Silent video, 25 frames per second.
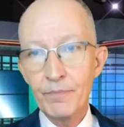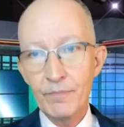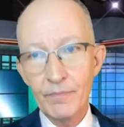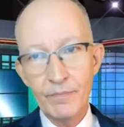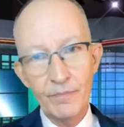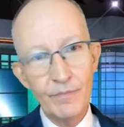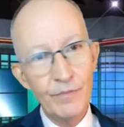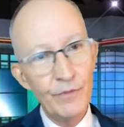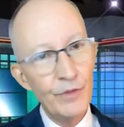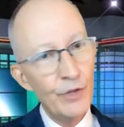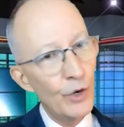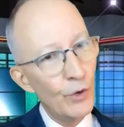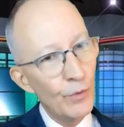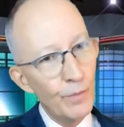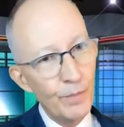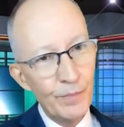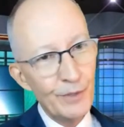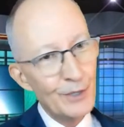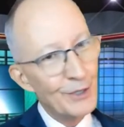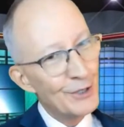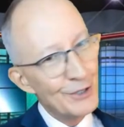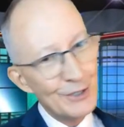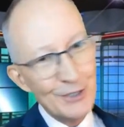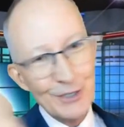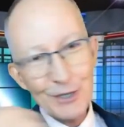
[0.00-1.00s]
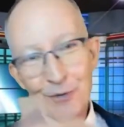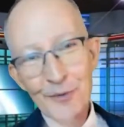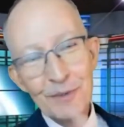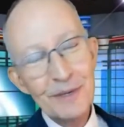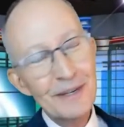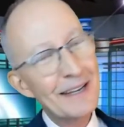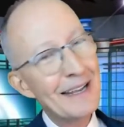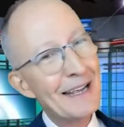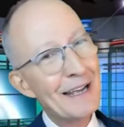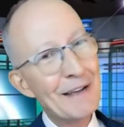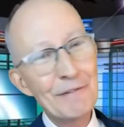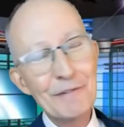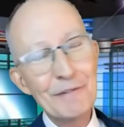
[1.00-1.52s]
Nope, you don't
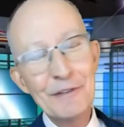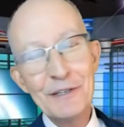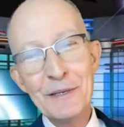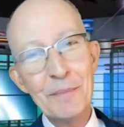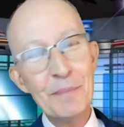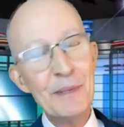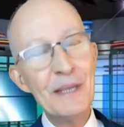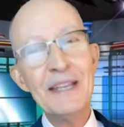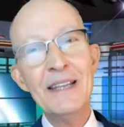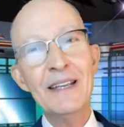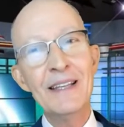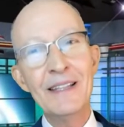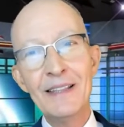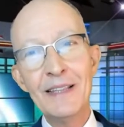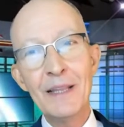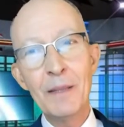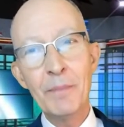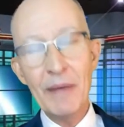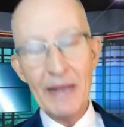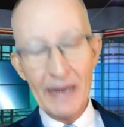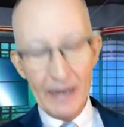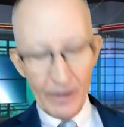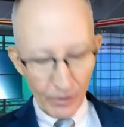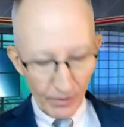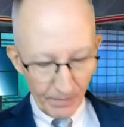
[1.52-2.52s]
have to be in the banner.